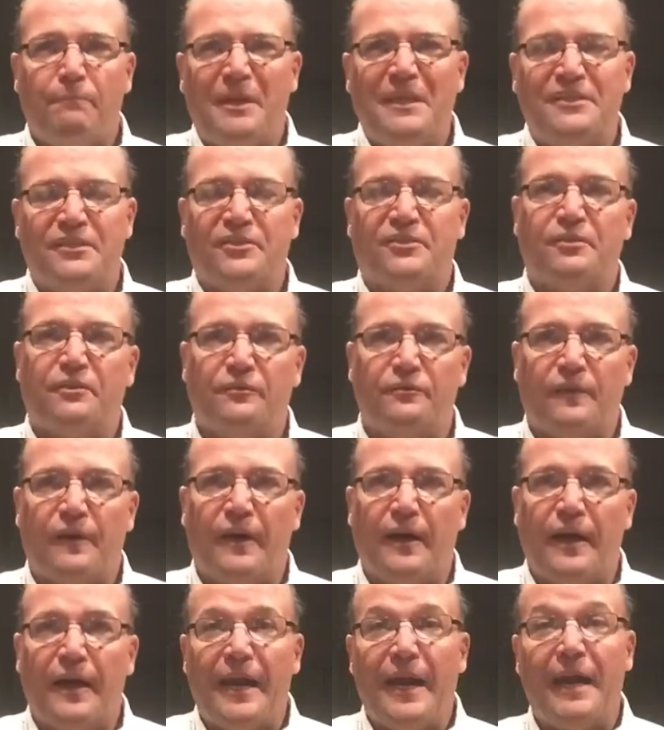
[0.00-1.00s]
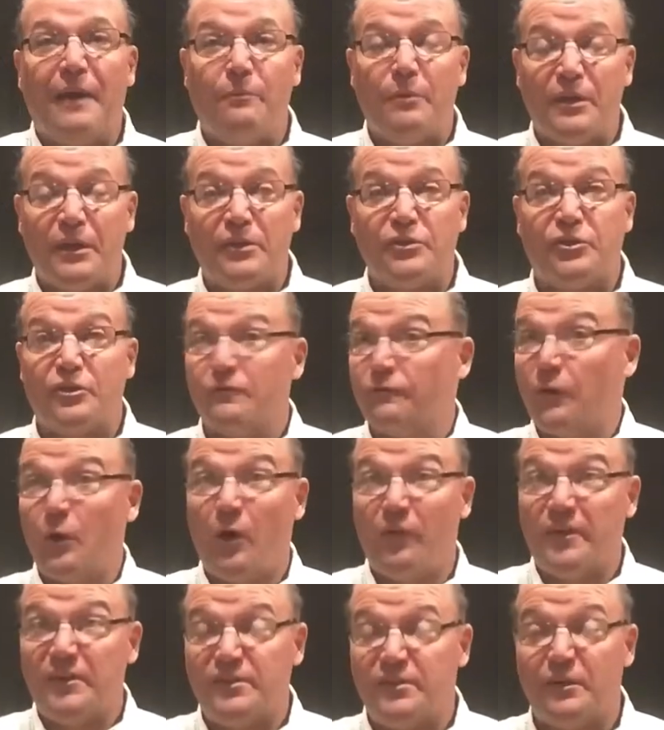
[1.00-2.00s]
pieces of ammunition
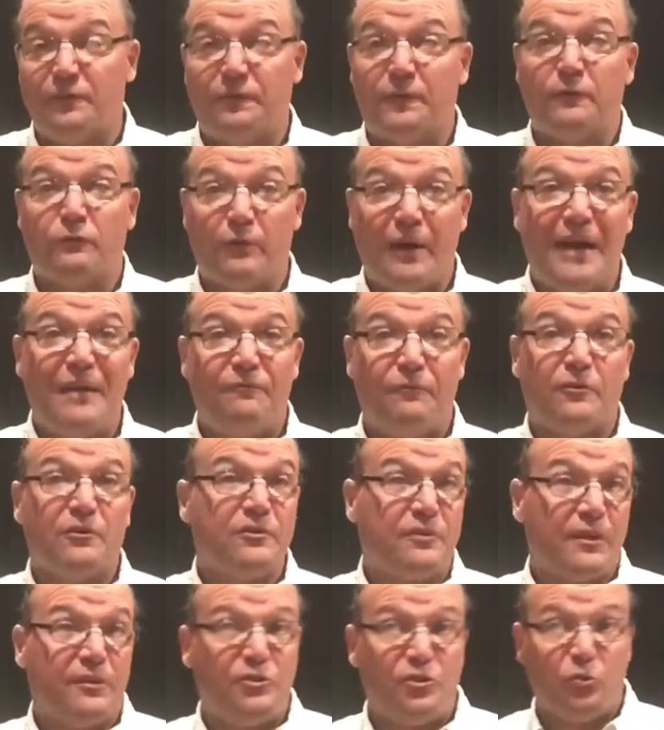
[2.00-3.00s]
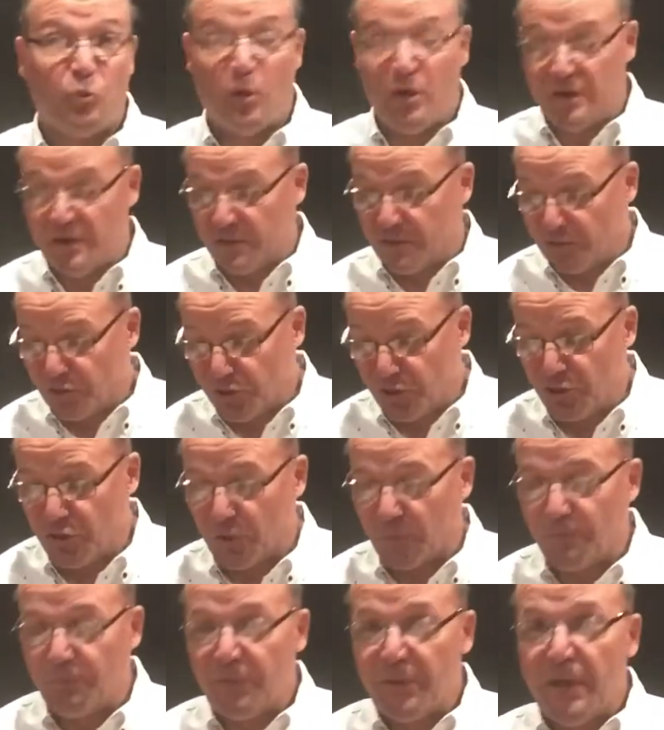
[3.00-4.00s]
for all these different rifles that you wanted to
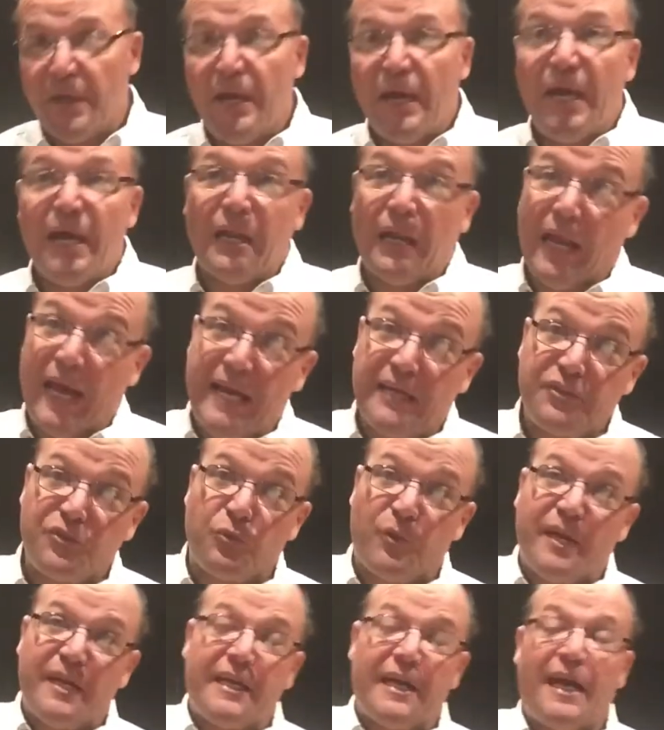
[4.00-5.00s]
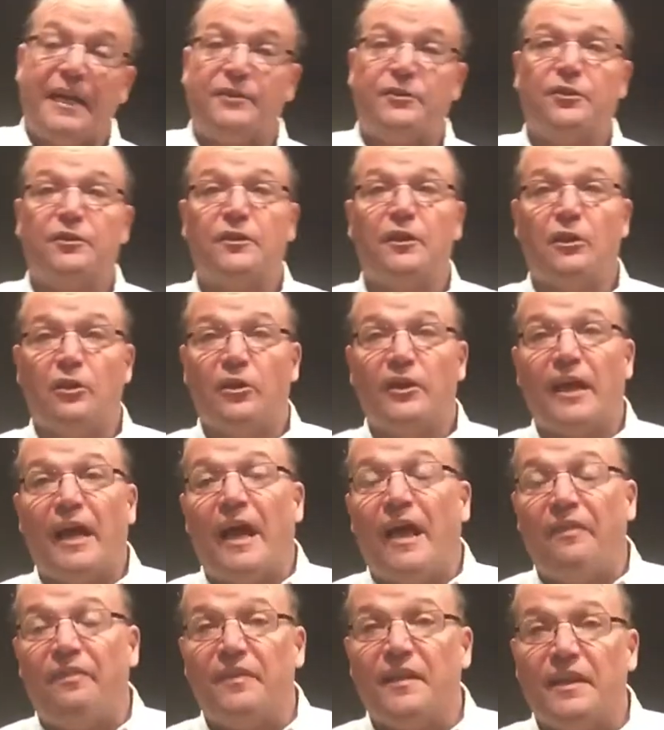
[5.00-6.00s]
shoot. Last week, I took a look
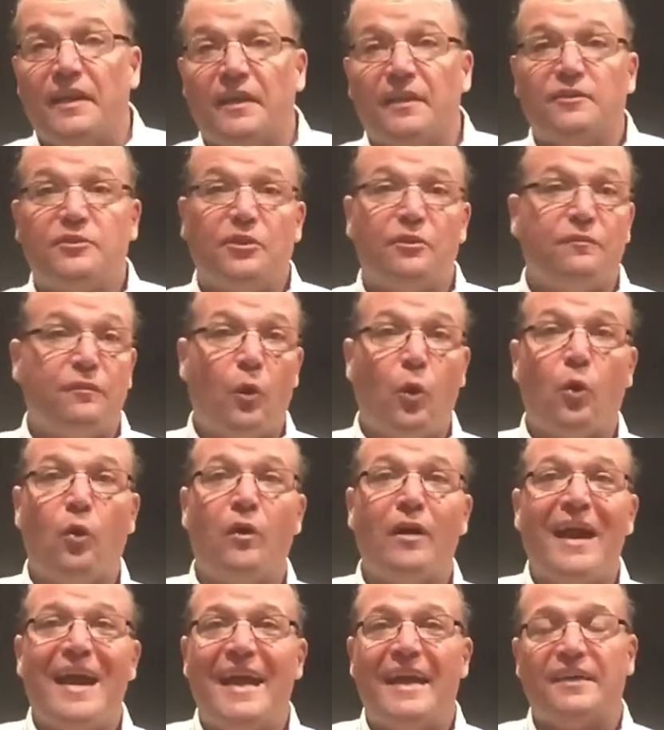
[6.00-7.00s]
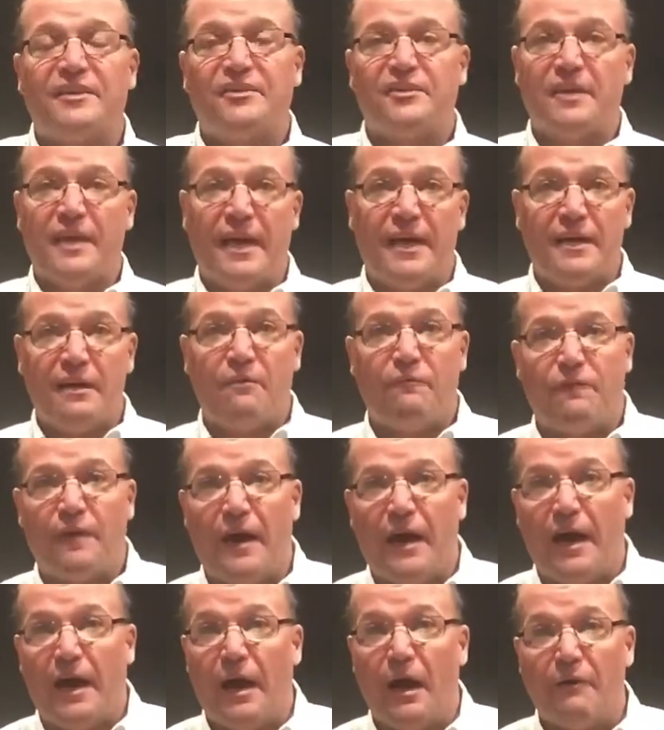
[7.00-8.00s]
at the Tavor
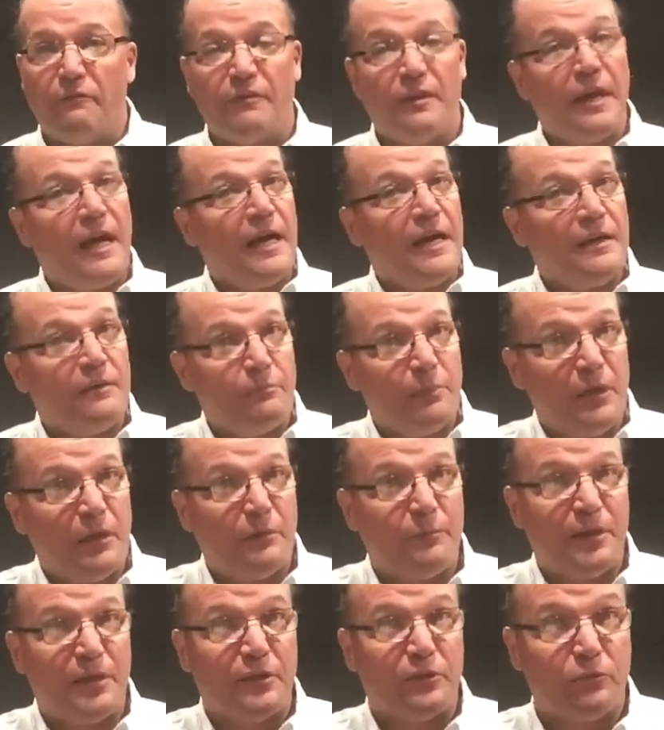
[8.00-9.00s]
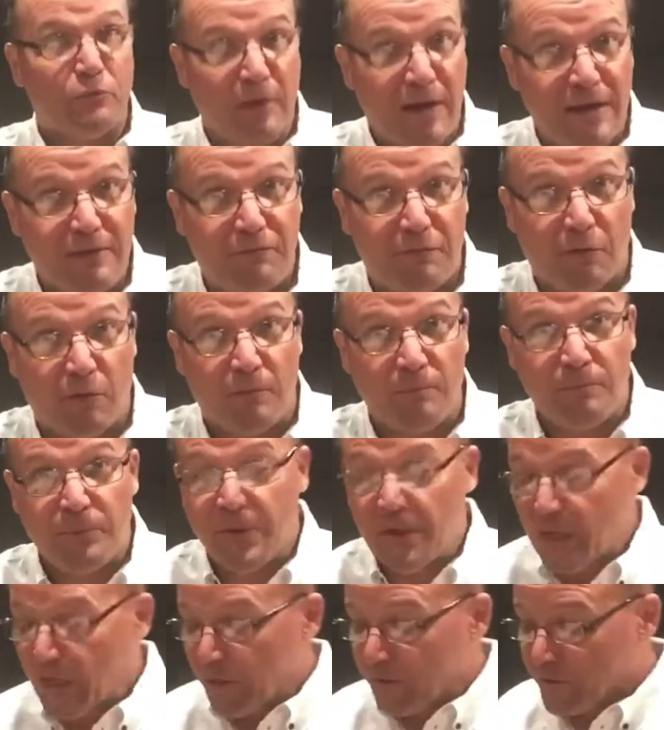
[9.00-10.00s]
X95 9mm rifle.
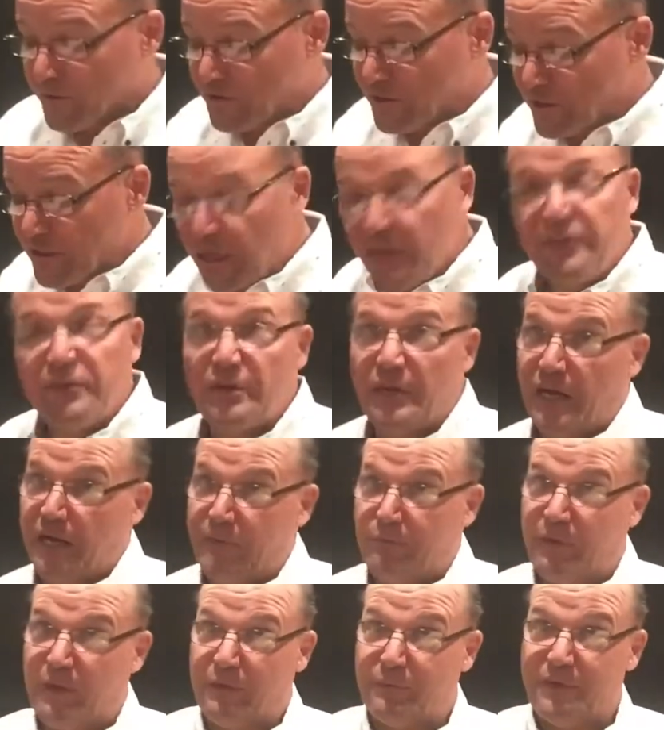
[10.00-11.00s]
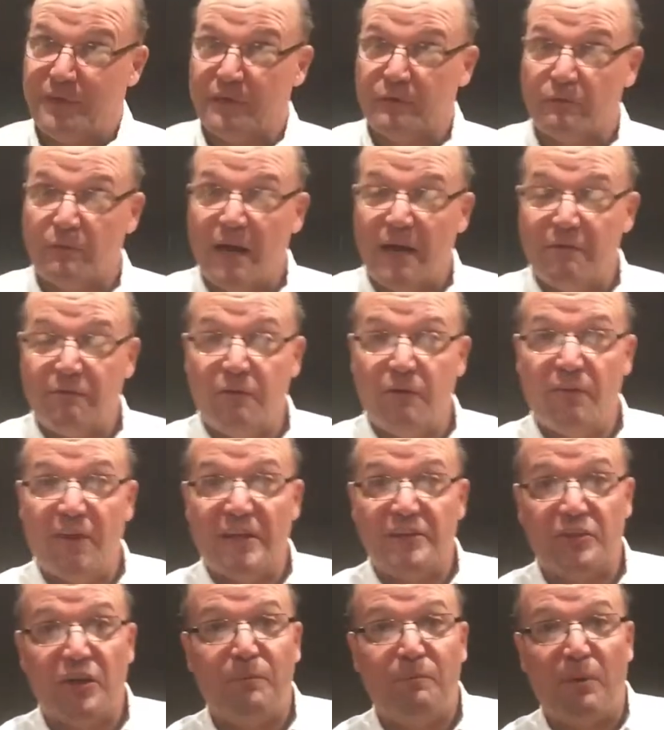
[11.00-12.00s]
There's another 9mm rifle
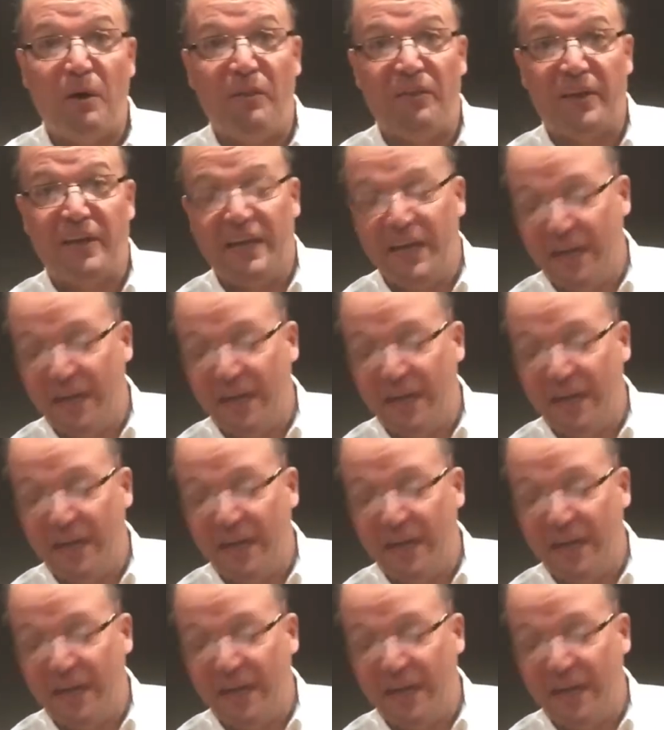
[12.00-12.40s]
that's up on the